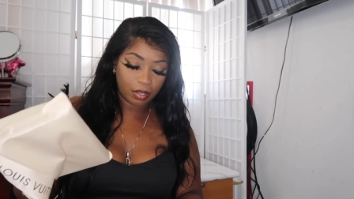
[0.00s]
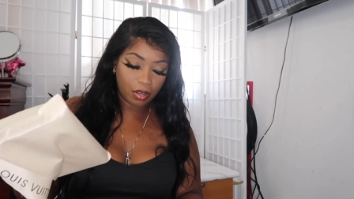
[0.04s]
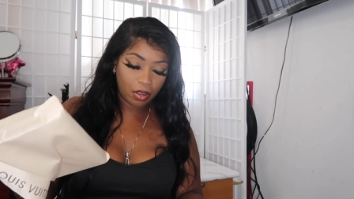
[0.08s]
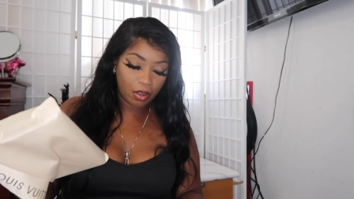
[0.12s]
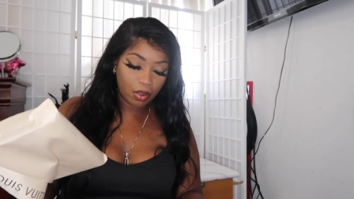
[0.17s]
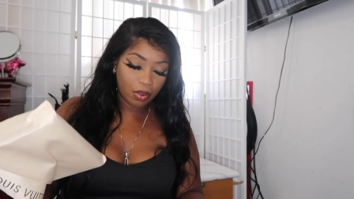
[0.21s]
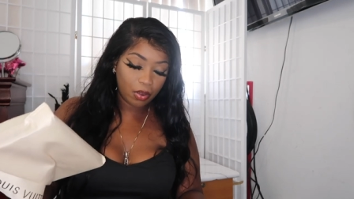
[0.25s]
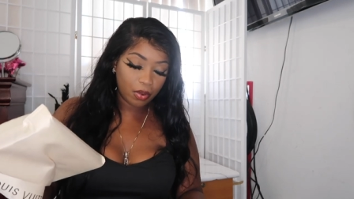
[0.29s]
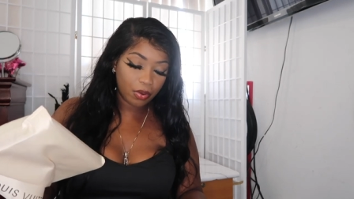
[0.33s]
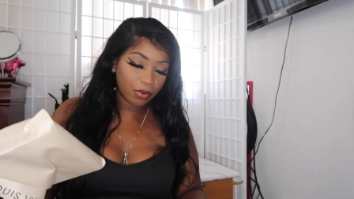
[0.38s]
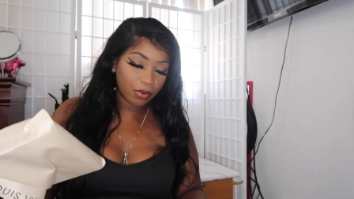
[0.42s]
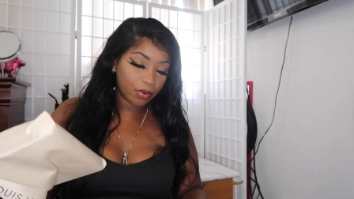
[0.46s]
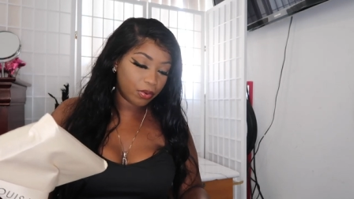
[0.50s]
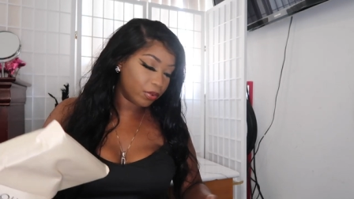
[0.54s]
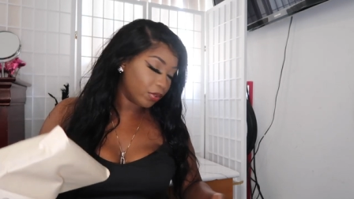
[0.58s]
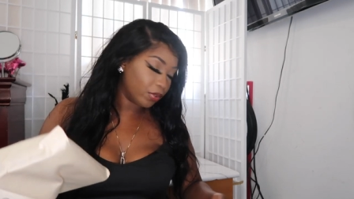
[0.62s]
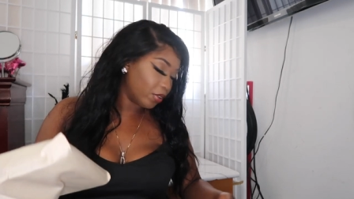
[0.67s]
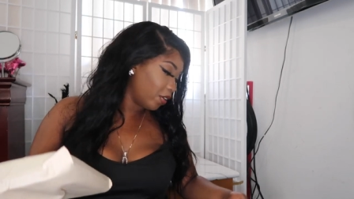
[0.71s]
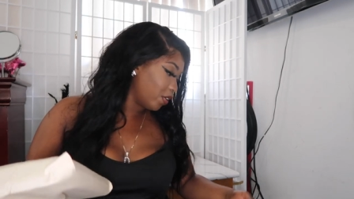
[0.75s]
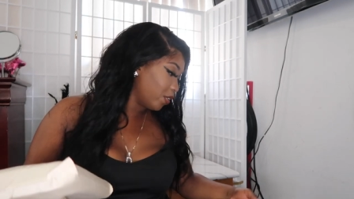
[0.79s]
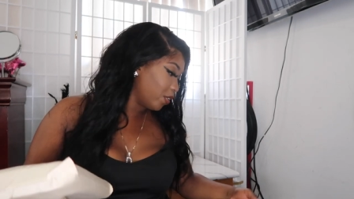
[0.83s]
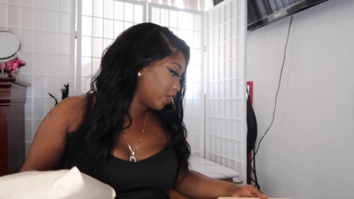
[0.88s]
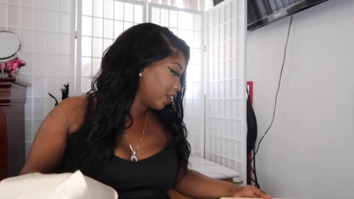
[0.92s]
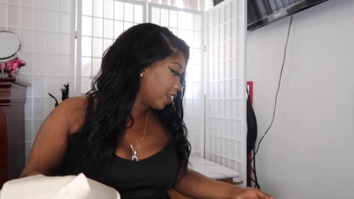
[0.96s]

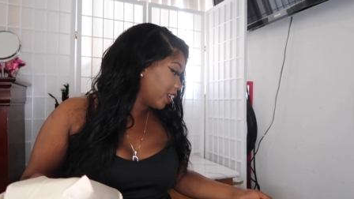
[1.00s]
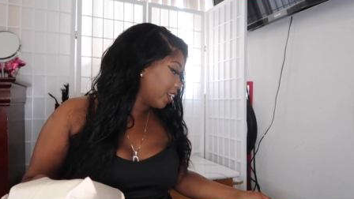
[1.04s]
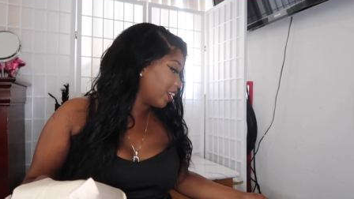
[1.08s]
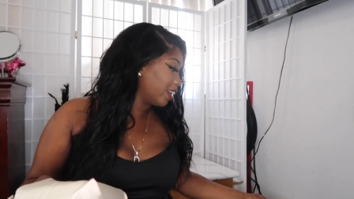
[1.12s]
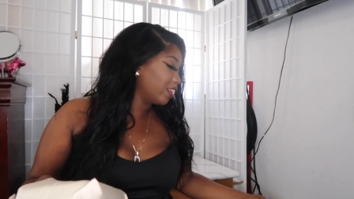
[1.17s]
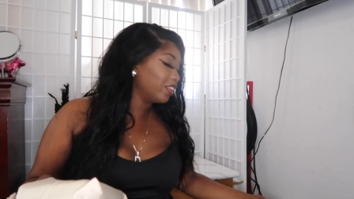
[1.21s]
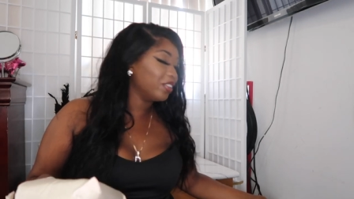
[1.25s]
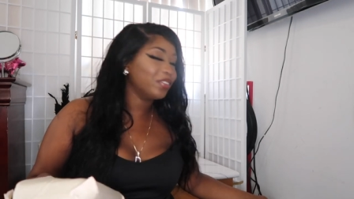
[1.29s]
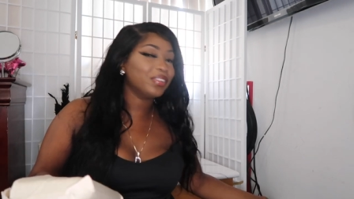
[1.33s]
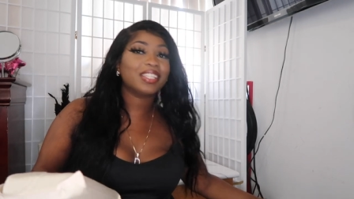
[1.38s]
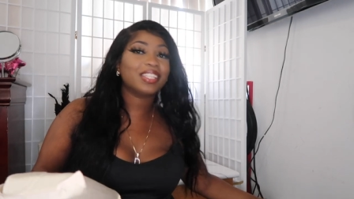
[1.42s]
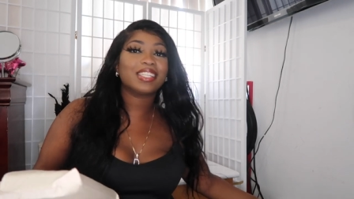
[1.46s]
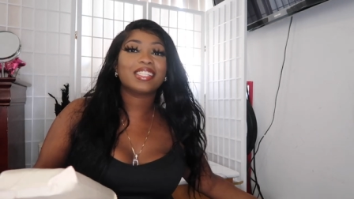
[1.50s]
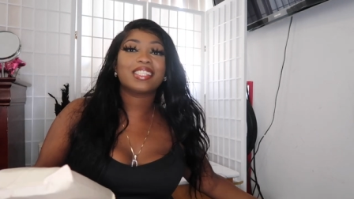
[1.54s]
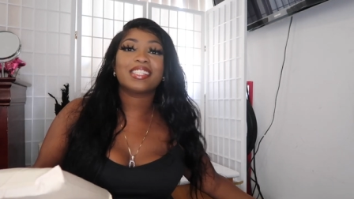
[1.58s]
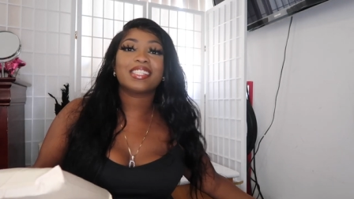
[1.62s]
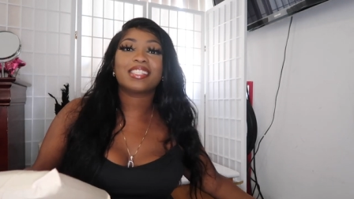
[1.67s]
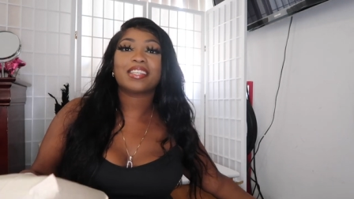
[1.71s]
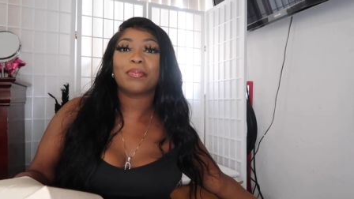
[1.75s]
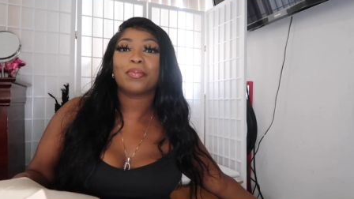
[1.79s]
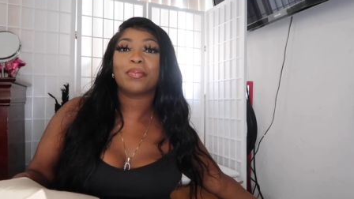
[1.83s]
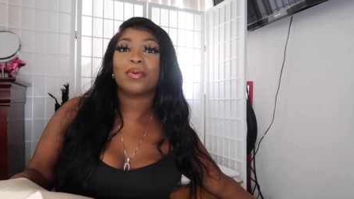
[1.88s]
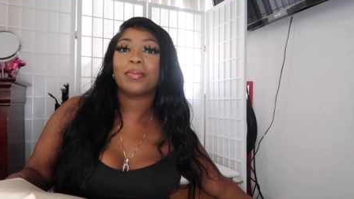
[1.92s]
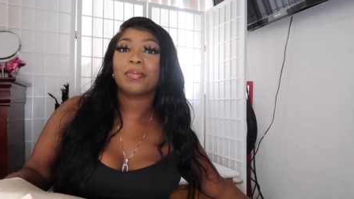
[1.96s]
oh okay i know what this
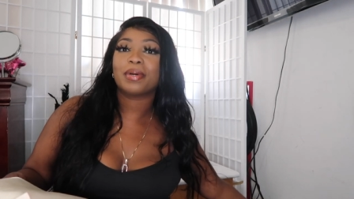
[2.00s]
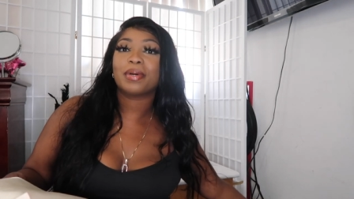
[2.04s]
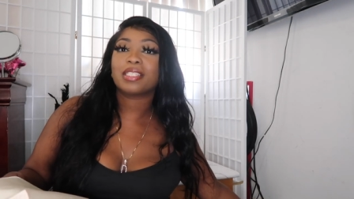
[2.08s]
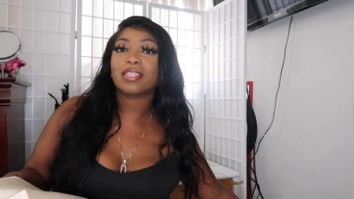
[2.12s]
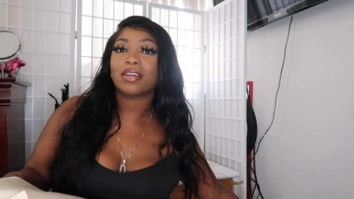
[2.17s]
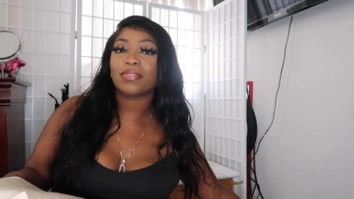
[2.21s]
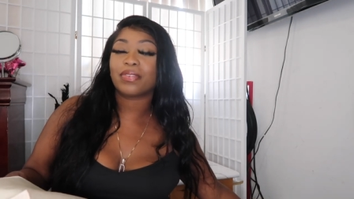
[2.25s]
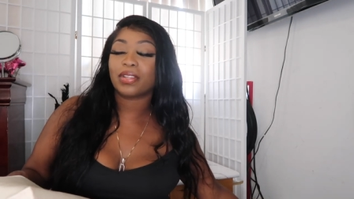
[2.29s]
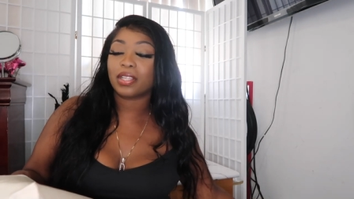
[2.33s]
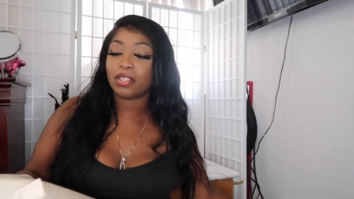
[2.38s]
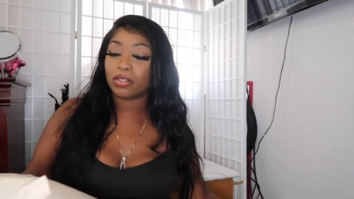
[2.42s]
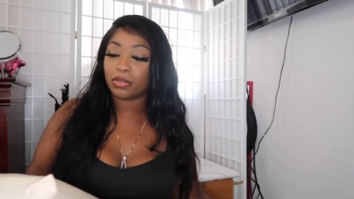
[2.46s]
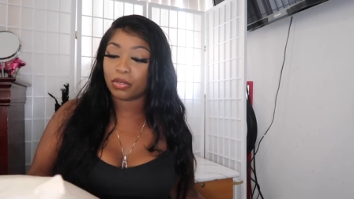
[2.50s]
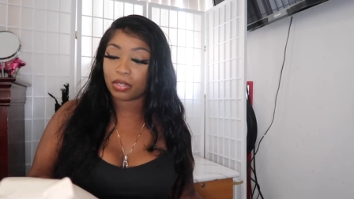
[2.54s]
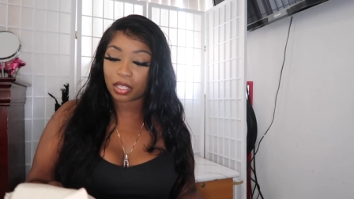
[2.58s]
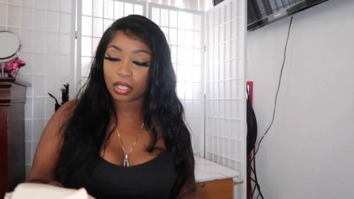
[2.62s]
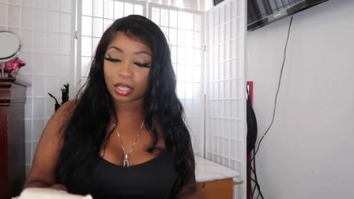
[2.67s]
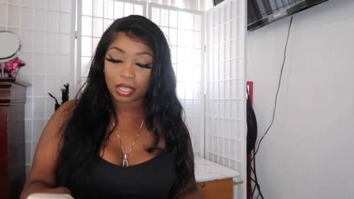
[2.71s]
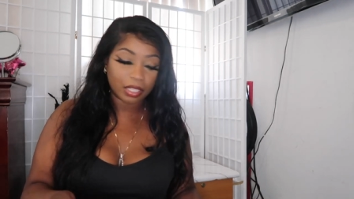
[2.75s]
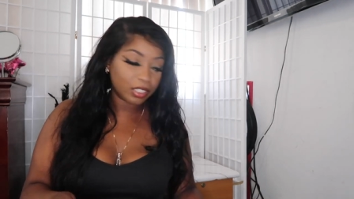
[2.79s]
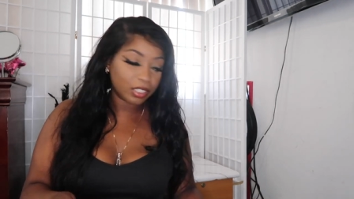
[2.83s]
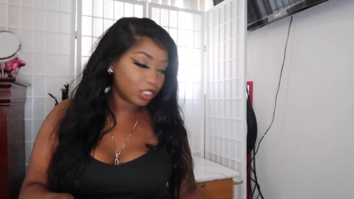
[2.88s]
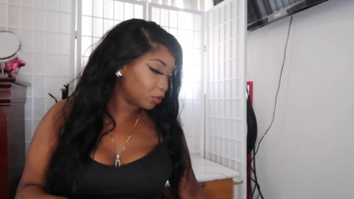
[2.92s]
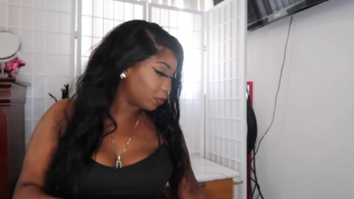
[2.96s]
is i bought myself a little
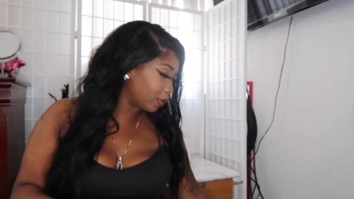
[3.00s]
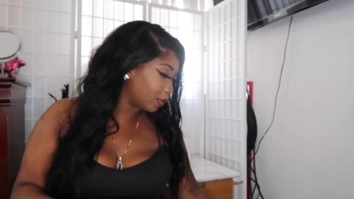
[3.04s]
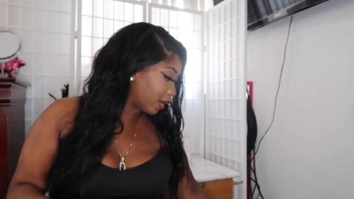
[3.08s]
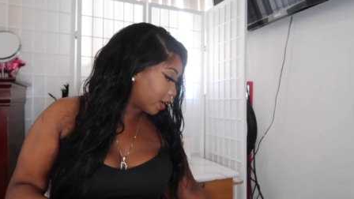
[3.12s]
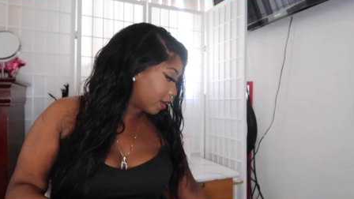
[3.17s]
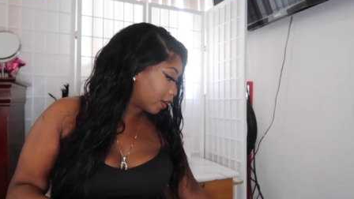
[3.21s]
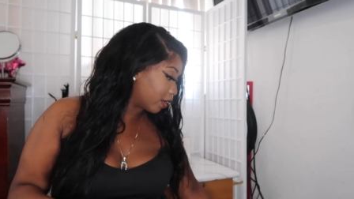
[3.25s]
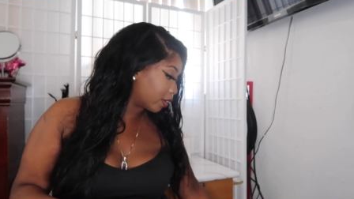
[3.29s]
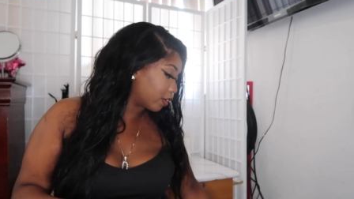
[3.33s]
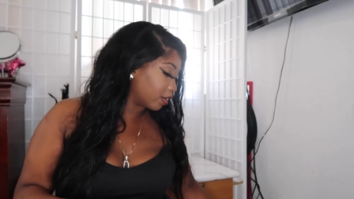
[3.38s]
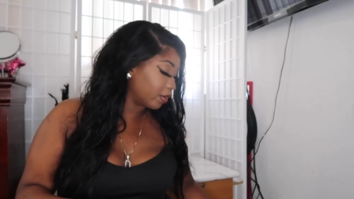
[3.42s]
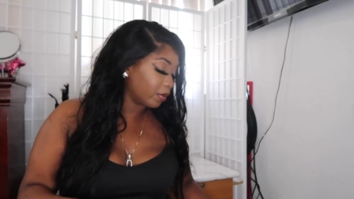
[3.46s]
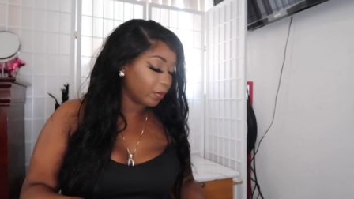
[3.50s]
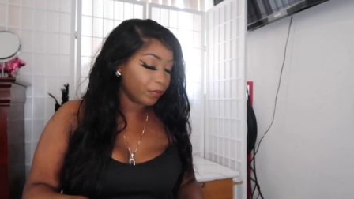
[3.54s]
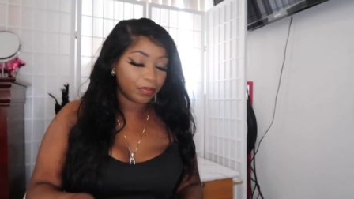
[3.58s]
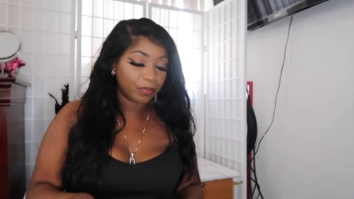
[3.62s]
clutch bag